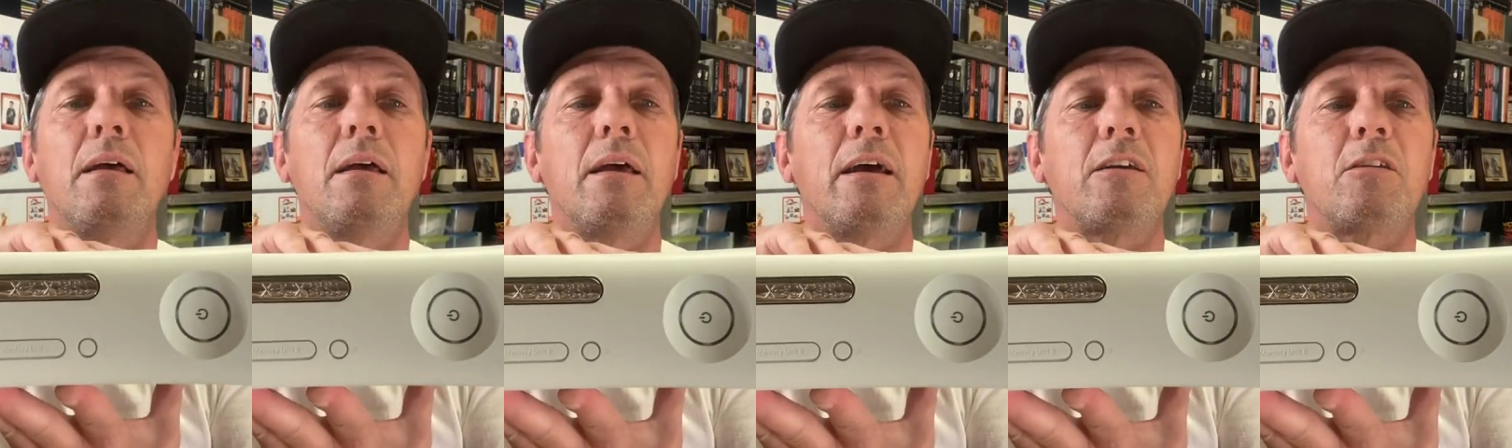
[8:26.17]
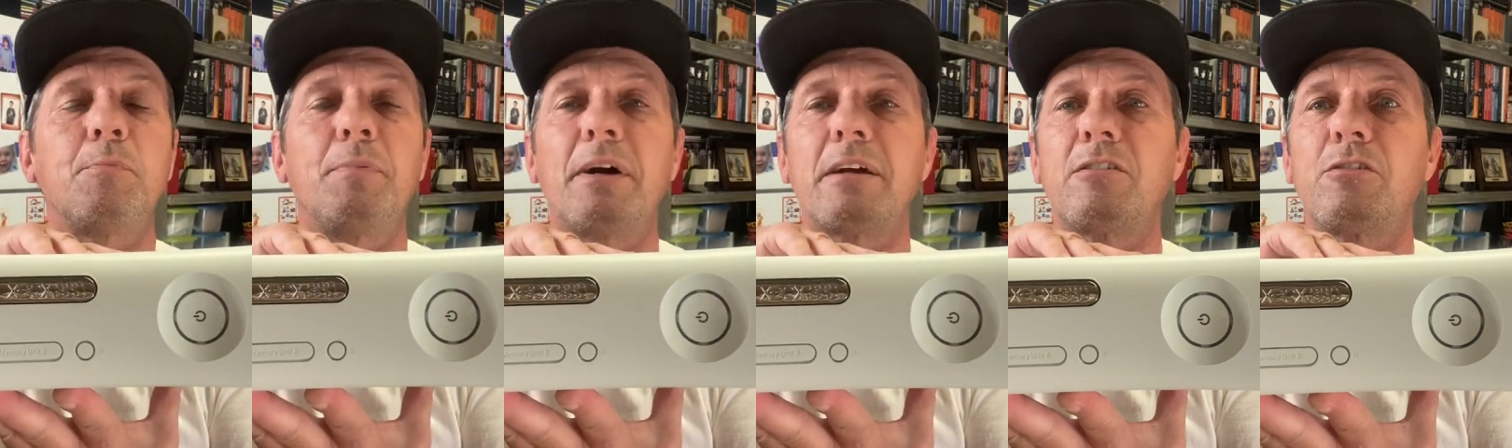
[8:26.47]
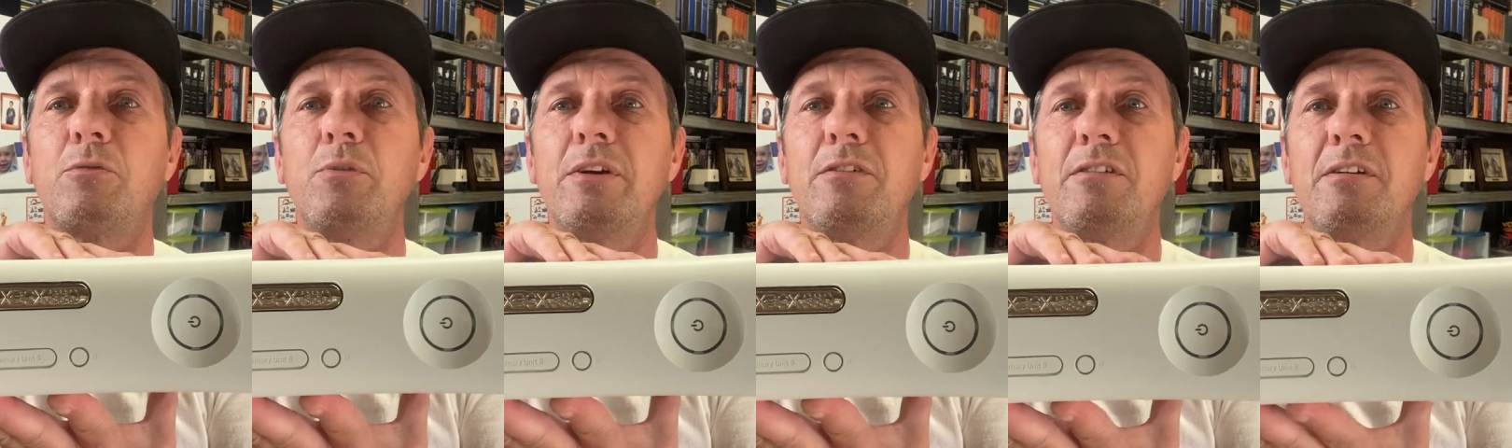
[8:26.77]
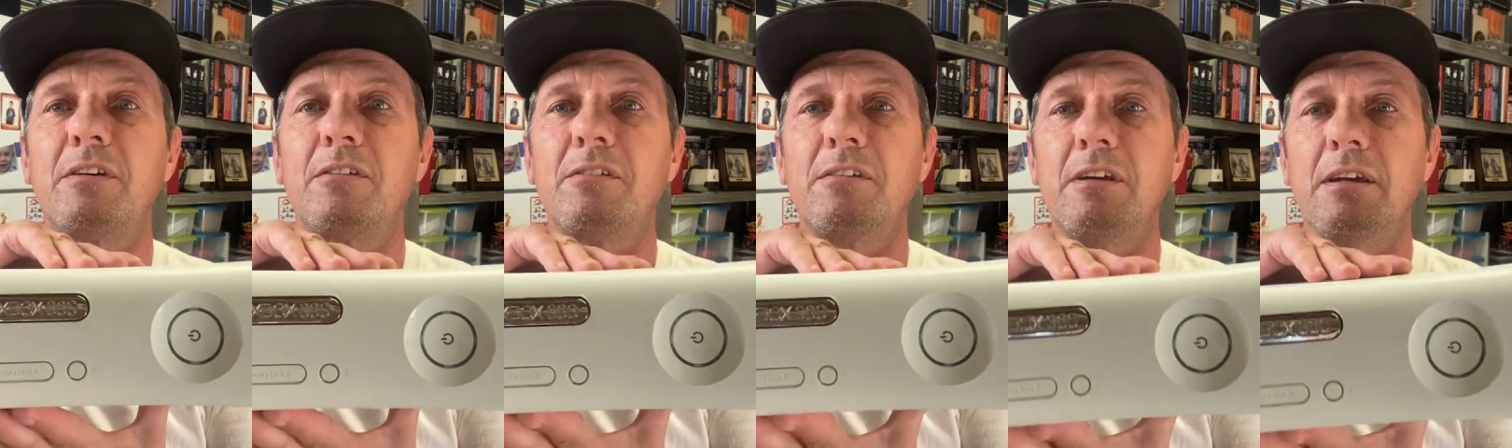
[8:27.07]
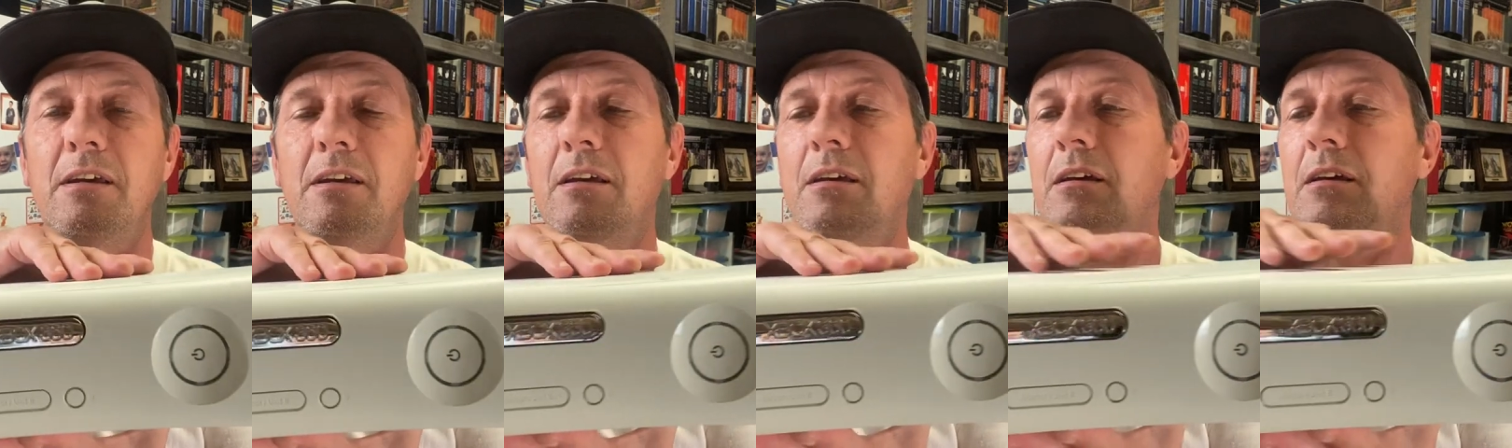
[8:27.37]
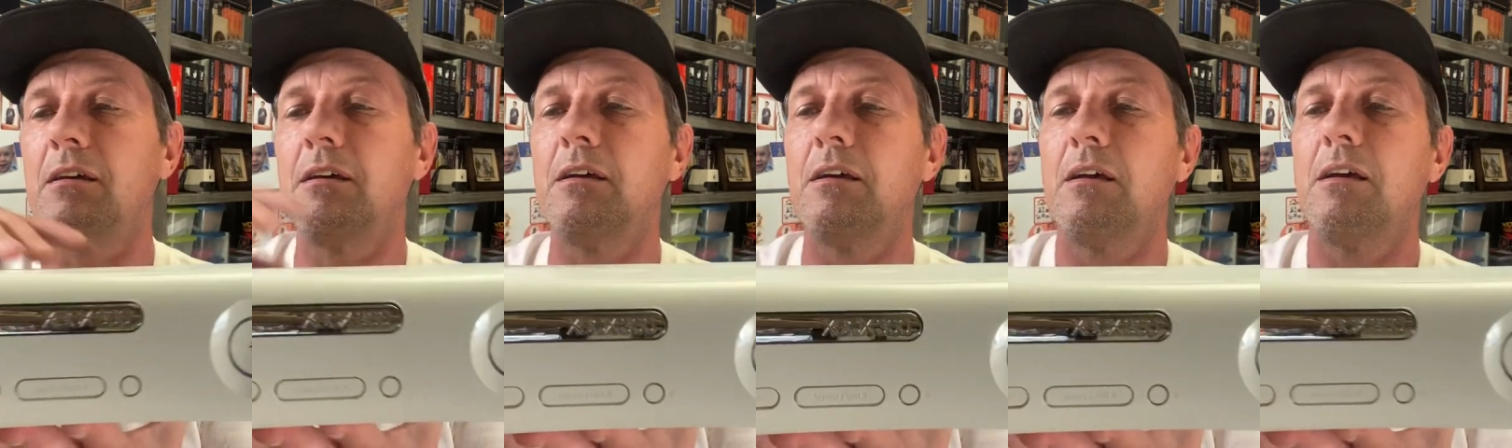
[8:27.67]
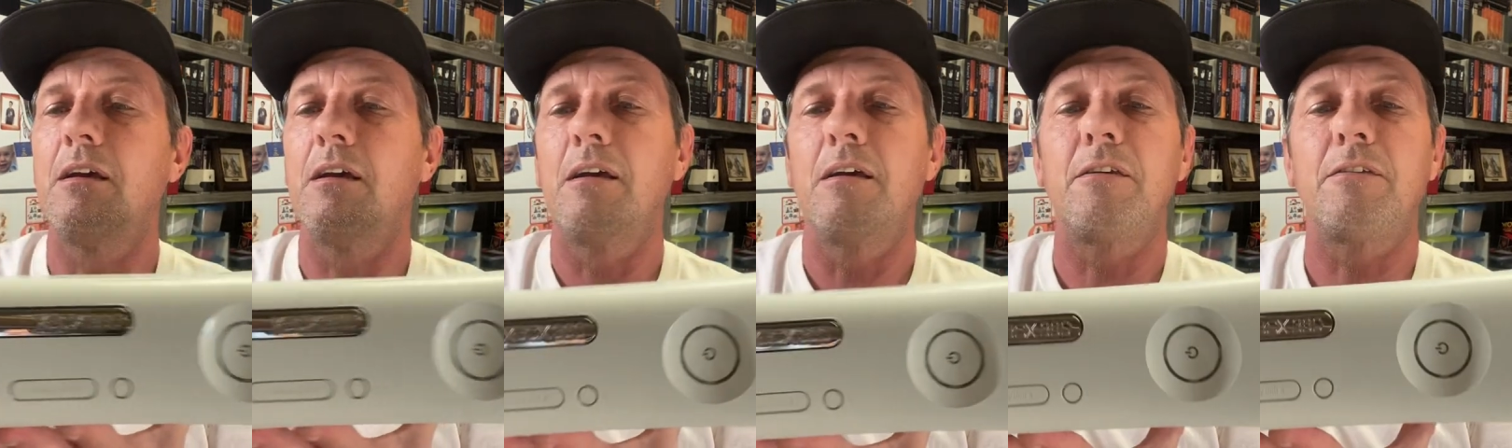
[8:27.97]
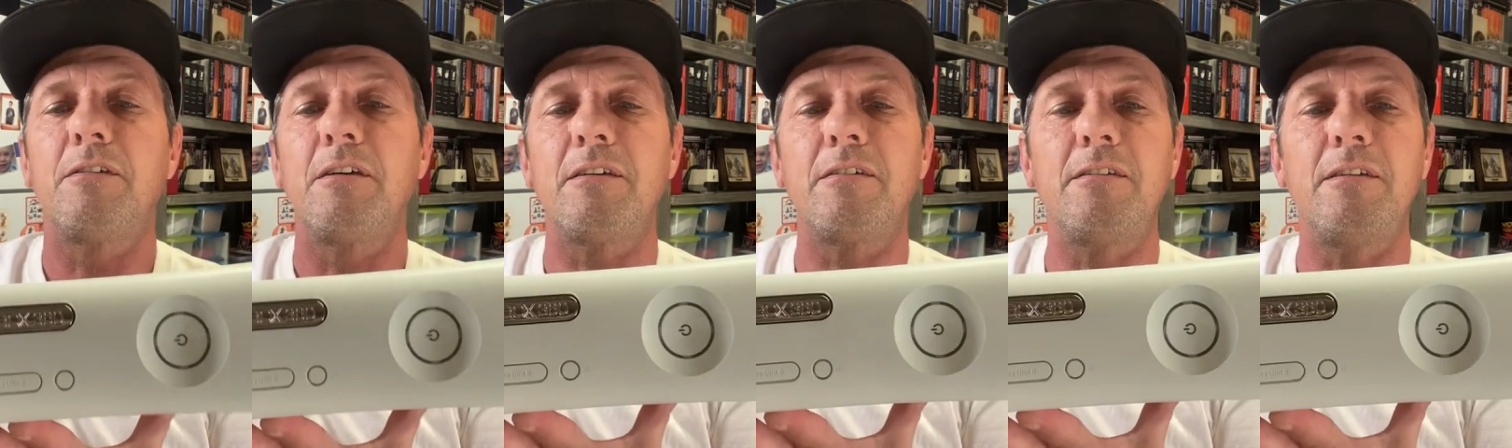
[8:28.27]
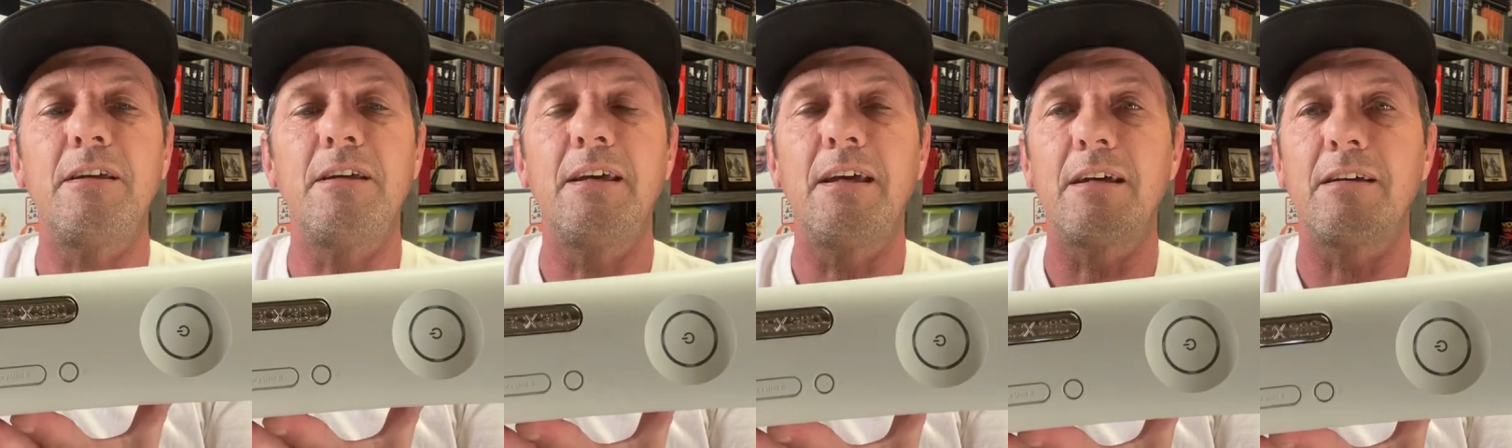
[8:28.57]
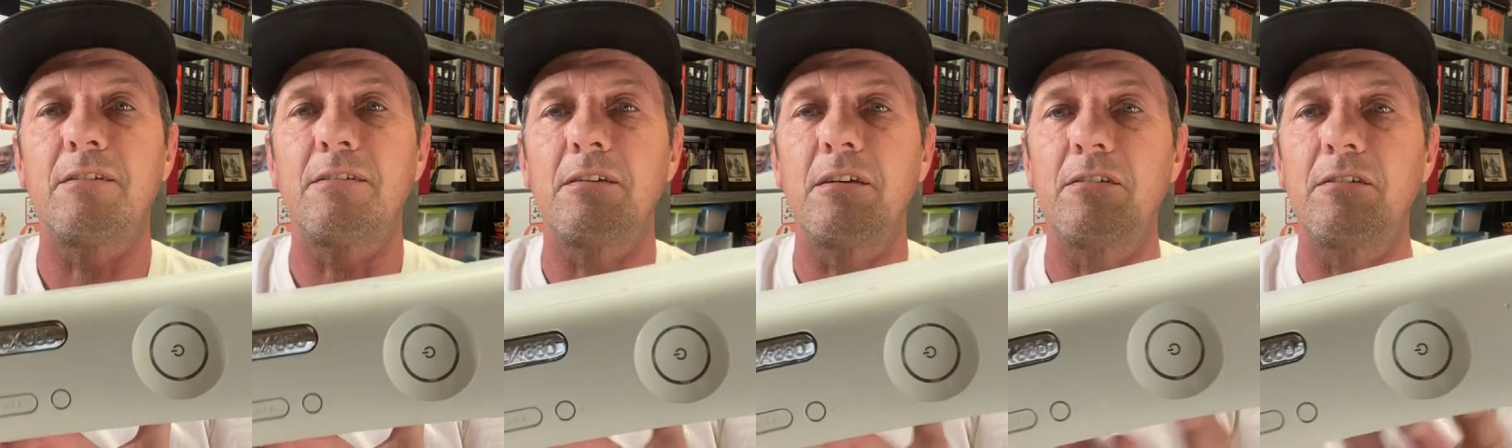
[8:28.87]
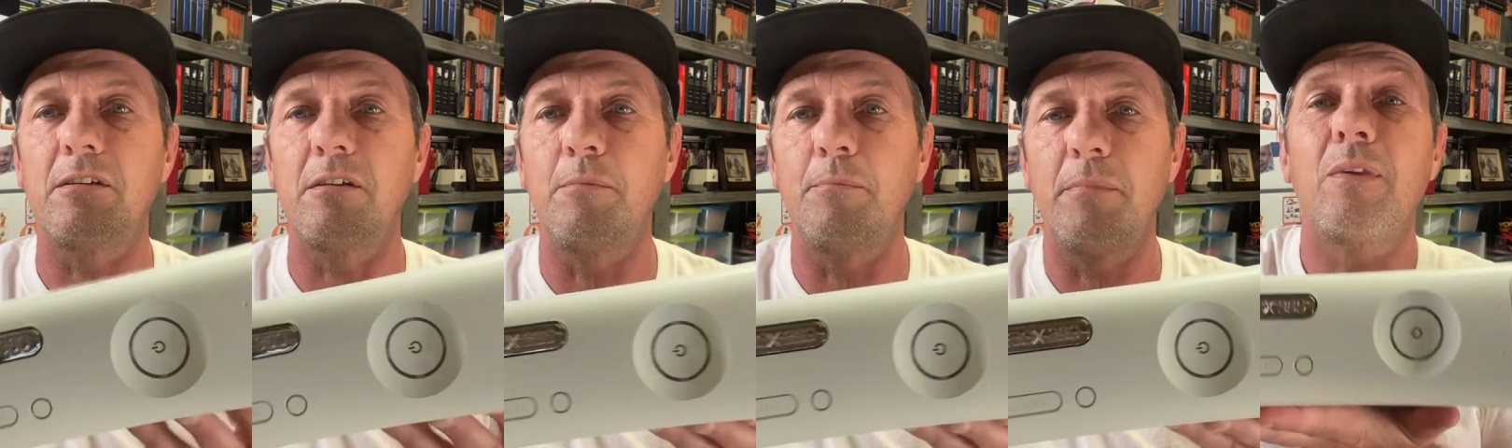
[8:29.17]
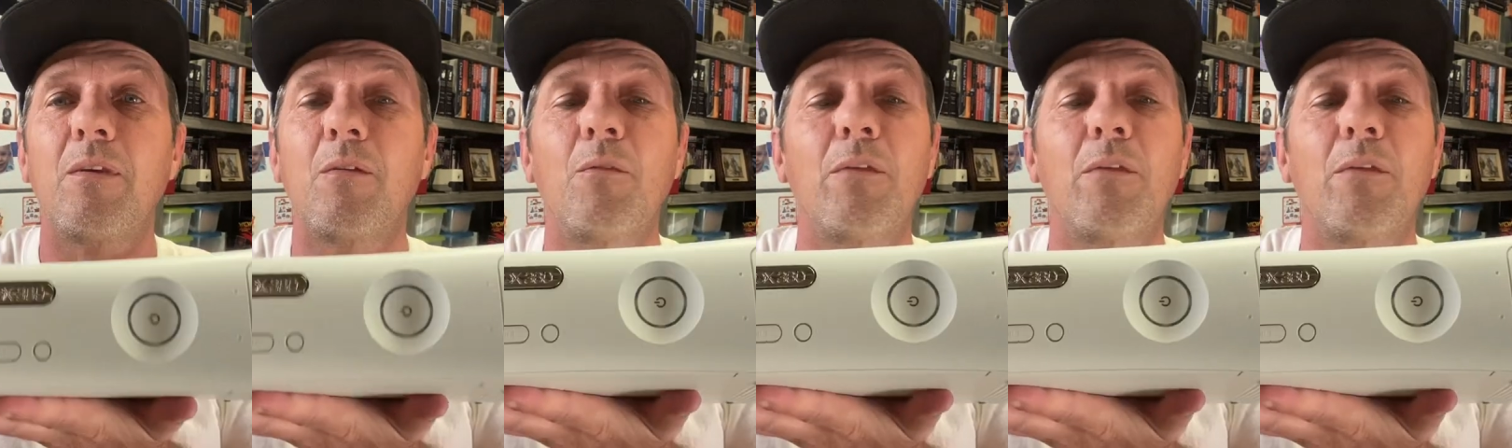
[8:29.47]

Xbox 360, 60 gig system.